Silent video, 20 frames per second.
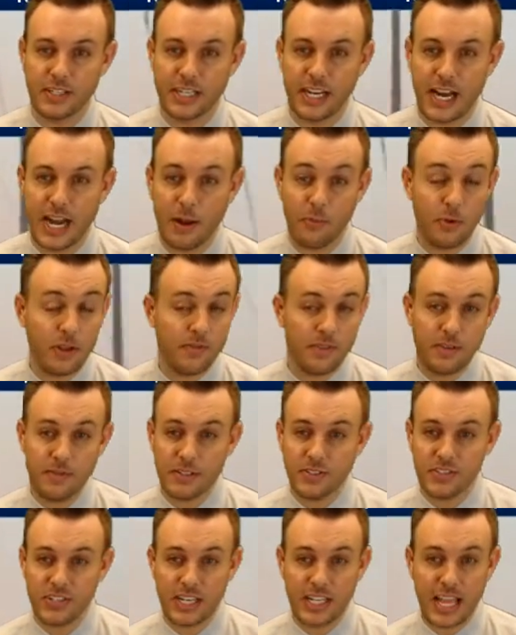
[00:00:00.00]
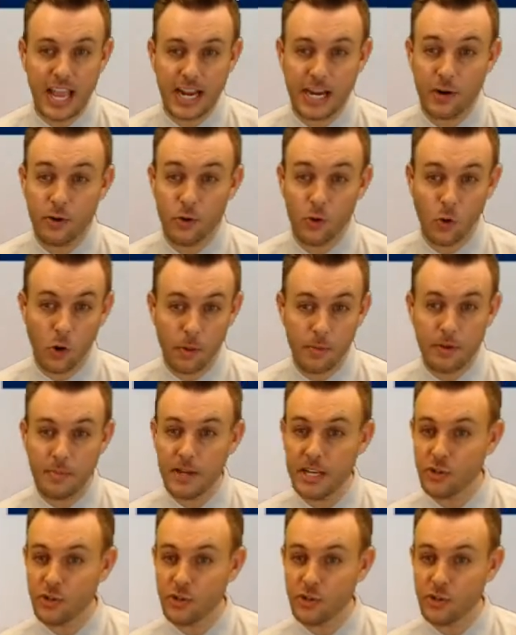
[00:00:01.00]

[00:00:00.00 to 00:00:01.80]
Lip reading: And again, we've even seen that here in Norman.